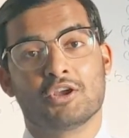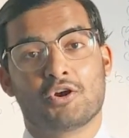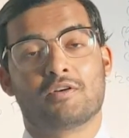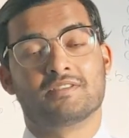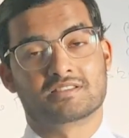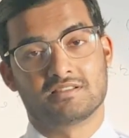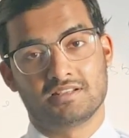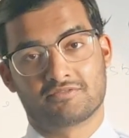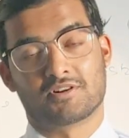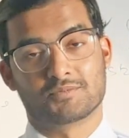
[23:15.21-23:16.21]

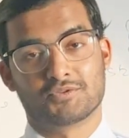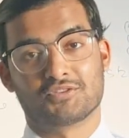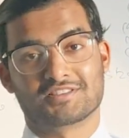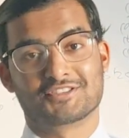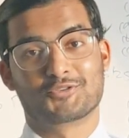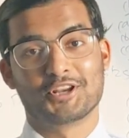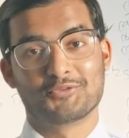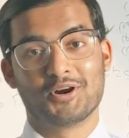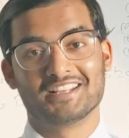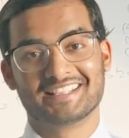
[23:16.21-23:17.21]
Obviously from
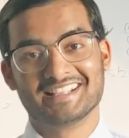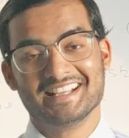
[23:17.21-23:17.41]
2021,